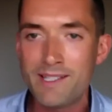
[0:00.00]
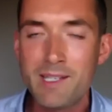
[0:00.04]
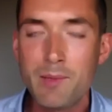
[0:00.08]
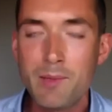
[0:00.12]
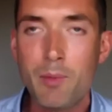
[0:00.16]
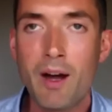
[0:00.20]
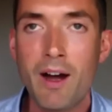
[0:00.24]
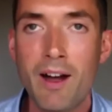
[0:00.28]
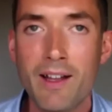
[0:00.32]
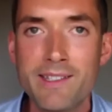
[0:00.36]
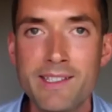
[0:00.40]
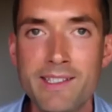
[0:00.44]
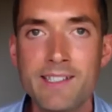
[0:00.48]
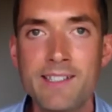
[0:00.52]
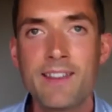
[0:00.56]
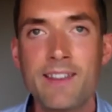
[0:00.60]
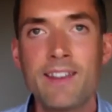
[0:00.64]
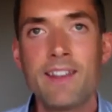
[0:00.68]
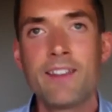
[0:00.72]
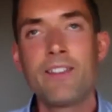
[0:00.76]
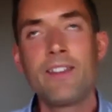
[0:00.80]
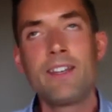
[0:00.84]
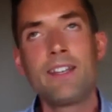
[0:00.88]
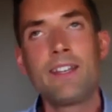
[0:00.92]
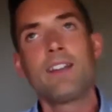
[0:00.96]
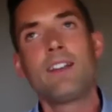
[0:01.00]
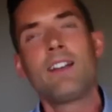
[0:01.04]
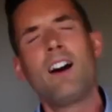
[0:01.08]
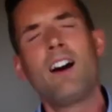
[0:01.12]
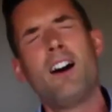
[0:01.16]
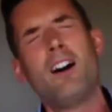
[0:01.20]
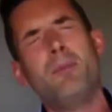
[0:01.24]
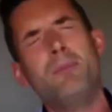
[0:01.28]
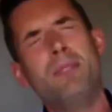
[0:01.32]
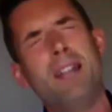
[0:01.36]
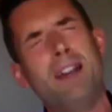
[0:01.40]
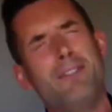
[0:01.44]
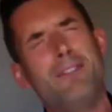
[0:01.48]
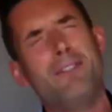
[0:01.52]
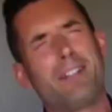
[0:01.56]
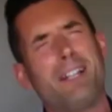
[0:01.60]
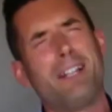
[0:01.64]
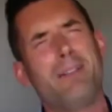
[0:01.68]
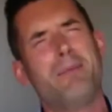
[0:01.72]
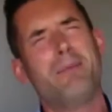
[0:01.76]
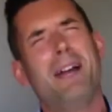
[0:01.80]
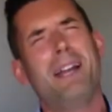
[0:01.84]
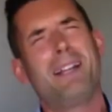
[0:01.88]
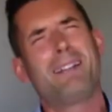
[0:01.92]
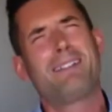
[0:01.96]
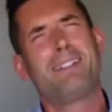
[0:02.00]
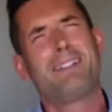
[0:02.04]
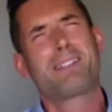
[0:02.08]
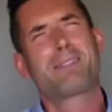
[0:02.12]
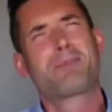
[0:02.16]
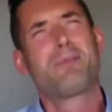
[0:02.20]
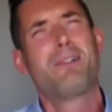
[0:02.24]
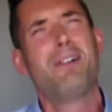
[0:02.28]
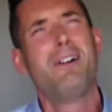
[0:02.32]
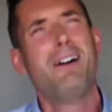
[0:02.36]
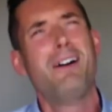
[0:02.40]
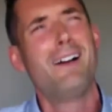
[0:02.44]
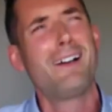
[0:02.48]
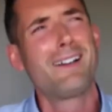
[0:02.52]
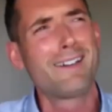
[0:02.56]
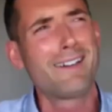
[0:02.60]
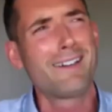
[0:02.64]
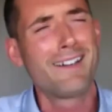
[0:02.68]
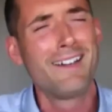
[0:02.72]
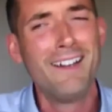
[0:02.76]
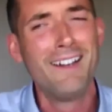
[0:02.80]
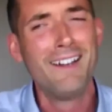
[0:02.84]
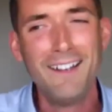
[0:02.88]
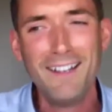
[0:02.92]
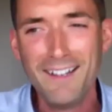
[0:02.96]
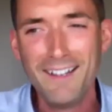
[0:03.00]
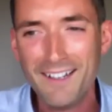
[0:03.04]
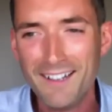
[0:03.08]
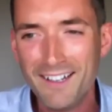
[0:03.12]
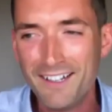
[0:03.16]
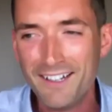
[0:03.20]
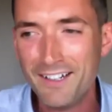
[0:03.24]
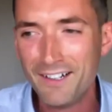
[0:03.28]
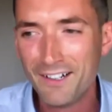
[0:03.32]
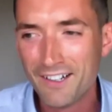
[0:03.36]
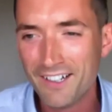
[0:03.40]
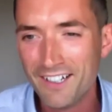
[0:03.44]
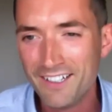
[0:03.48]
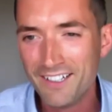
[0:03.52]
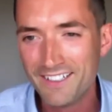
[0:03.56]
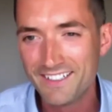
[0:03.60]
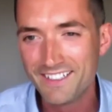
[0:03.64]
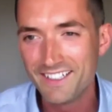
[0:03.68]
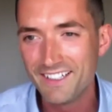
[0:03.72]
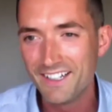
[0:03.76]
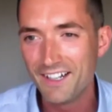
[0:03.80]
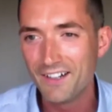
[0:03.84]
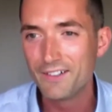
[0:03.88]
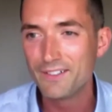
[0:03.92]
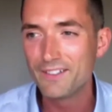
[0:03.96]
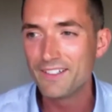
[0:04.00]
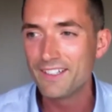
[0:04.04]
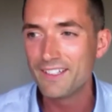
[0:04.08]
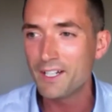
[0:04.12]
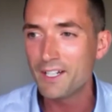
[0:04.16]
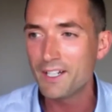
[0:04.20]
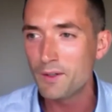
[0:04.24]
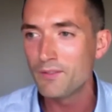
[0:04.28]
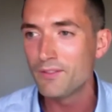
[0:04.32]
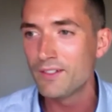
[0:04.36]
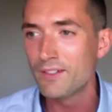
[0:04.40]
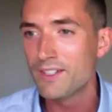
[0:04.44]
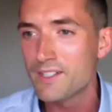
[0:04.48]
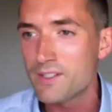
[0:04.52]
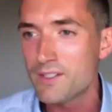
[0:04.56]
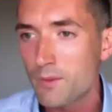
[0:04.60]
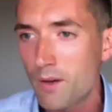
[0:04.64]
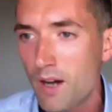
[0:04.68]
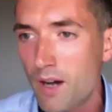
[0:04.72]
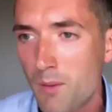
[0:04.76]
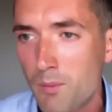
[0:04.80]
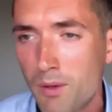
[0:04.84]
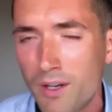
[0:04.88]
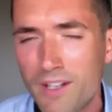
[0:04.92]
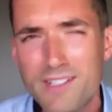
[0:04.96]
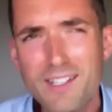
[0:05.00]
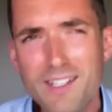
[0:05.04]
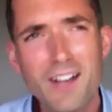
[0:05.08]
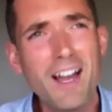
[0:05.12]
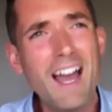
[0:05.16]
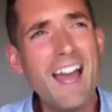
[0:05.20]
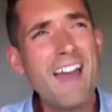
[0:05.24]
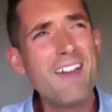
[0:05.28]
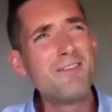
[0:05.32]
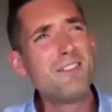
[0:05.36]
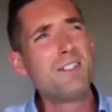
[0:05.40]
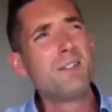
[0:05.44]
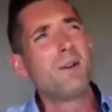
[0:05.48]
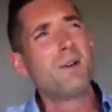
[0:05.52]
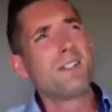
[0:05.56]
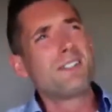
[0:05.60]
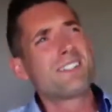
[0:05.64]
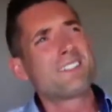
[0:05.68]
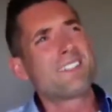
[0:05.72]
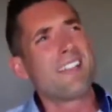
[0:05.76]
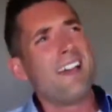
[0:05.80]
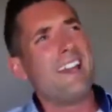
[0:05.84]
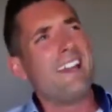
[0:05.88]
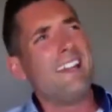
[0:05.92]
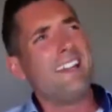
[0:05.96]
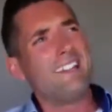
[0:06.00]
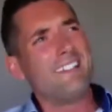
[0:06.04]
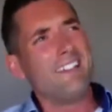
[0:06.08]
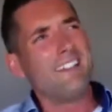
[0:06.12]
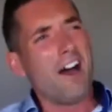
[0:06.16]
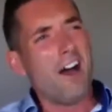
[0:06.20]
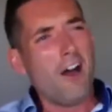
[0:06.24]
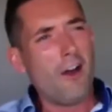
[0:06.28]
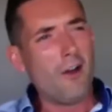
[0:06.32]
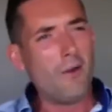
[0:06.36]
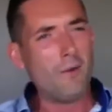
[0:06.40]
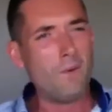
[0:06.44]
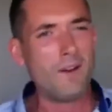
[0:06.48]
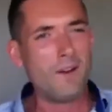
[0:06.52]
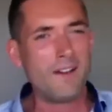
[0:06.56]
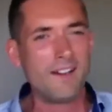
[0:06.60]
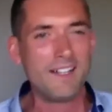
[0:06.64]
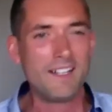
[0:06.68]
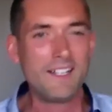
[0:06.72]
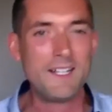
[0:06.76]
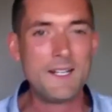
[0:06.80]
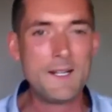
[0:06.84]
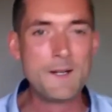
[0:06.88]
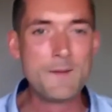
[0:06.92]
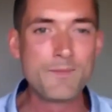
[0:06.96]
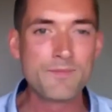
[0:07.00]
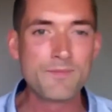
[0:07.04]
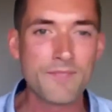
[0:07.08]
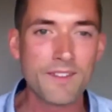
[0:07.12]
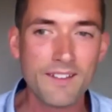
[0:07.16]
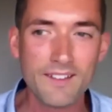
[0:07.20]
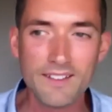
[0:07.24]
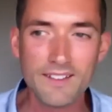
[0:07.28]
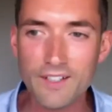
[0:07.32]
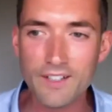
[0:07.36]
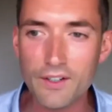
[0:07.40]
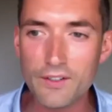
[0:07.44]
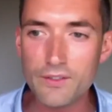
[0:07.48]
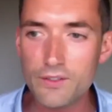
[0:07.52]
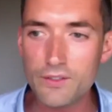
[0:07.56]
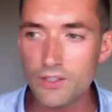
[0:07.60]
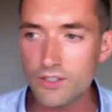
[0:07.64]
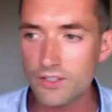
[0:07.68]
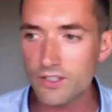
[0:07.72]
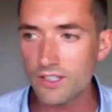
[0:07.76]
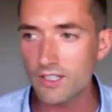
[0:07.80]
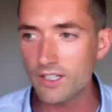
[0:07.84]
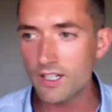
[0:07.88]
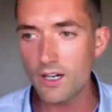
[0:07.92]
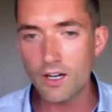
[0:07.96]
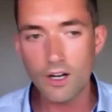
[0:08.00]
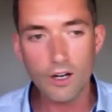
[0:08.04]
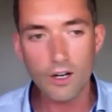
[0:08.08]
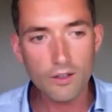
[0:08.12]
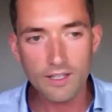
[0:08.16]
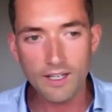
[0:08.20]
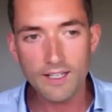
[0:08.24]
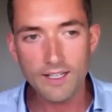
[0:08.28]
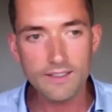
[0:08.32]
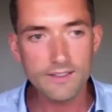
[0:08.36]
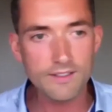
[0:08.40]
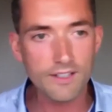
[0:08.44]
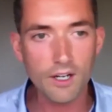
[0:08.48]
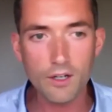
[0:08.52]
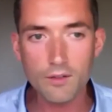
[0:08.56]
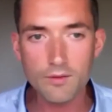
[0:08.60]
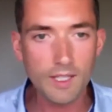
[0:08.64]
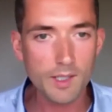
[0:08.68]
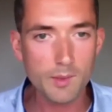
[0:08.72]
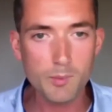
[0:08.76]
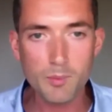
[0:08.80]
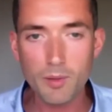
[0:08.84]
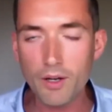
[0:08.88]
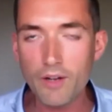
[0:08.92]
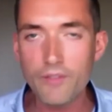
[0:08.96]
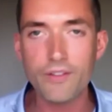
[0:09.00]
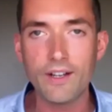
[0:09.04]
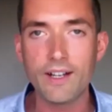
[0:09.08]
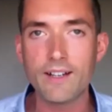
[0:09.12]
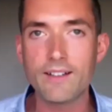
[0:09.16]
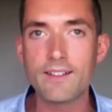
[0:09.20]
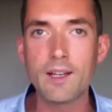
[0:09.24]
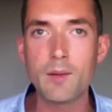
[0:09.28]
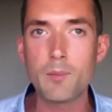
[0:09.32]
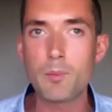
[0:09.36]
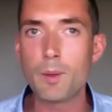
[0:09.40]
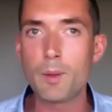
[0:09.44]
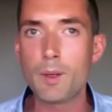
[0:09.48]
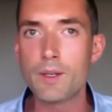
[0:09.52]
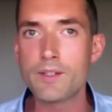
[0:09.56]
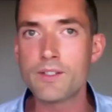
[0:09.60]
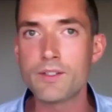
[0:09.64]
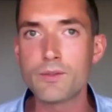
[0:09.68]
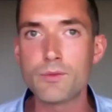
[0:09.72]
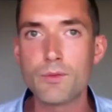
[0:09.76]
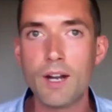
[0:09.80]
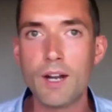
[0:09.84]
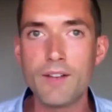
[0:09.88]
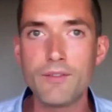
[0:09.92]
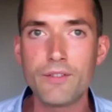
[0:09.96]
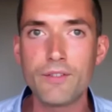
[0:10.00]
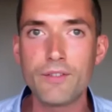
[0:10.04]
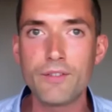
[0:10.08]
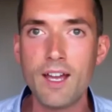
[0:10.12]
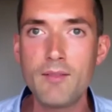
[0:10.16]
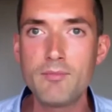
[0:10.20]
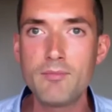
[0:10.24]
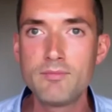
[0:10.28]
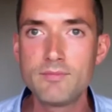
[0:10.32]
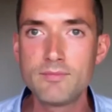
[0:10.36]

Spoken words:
parties thinking, oh, I'm never going to make this work. Or, you know, the equivalent to our one is, oh, everyone's saying no. You know, you just got to go, okay, no, that's perfect. That person's right for them.